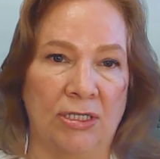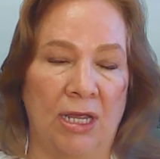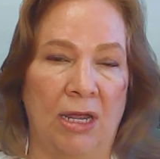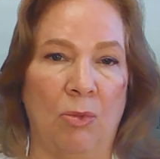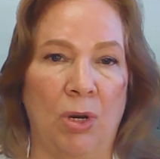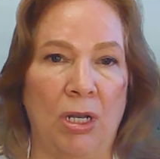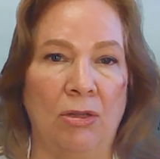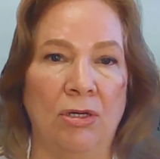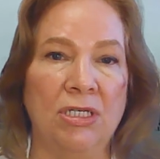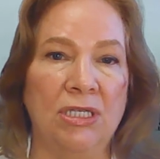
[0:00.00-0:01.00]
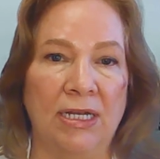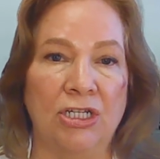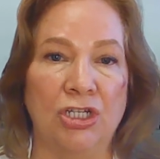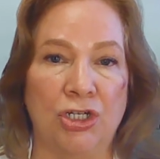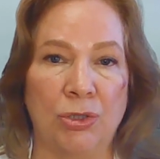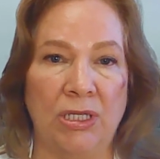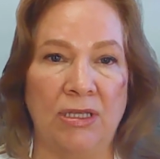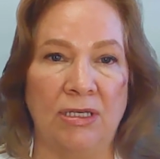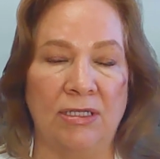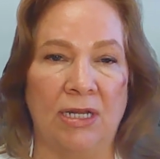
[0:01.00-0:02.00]
and what it looks like to treat
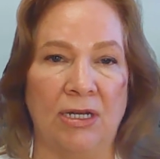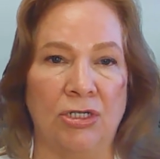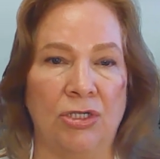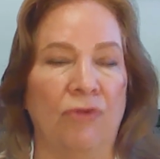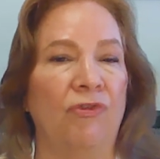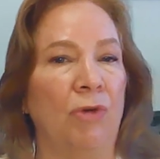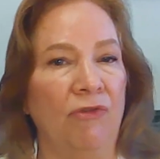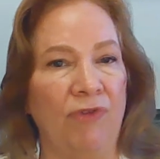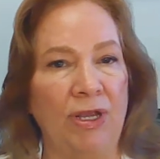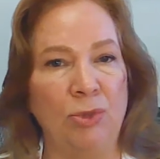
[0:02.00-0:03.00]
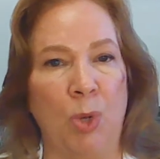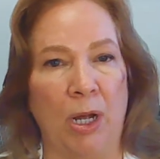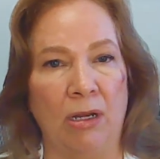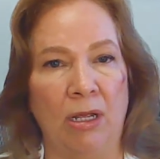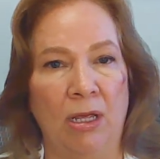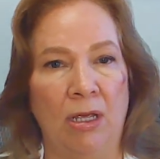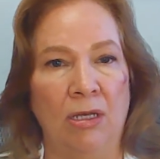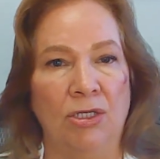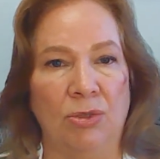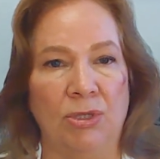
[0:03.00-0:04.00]
these stages. So if you're in phase 1,
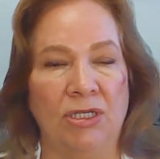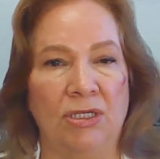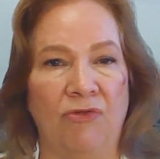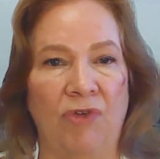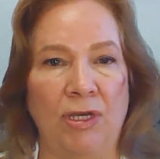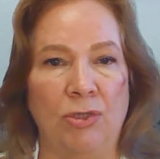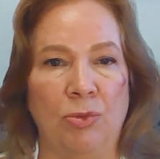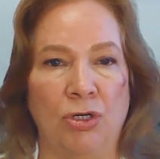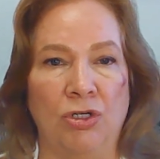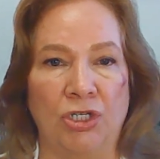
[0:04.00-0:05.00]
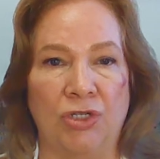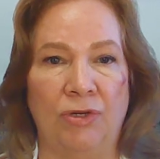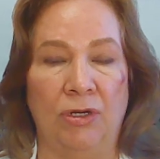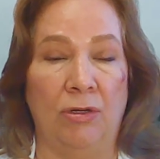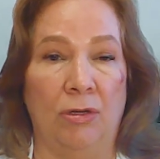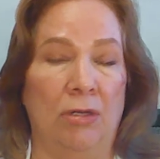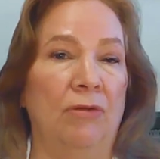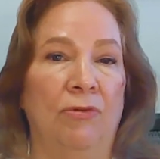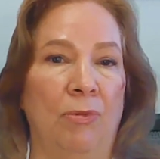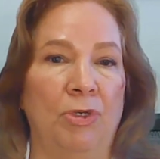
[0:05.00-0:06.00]
so this is the phase where you're just
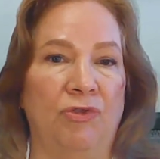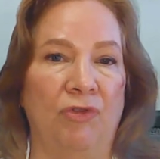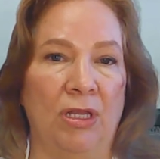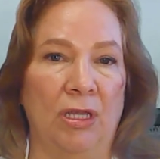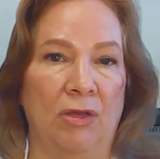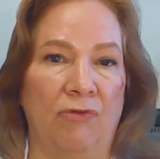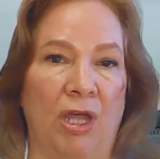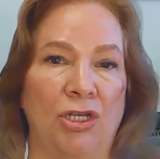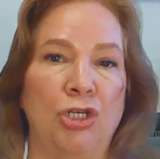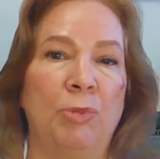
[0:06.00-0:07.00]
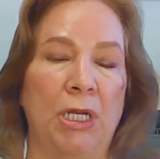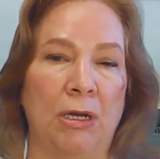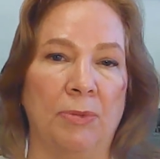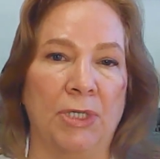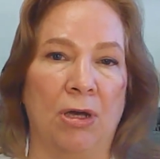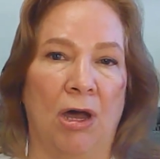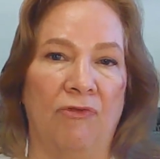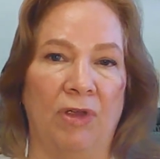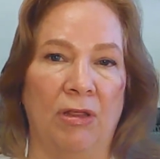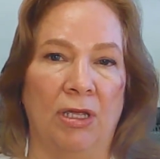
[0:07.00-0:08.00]
almost feeling like you've had too many cups of
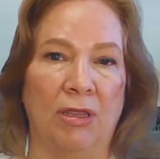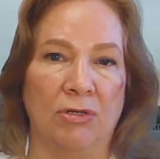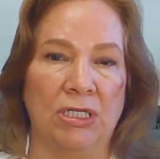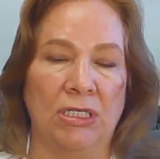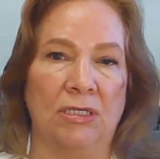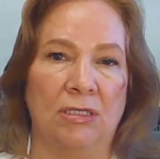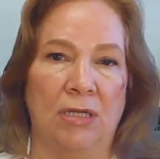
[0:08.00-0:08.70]
coffee. Like there's this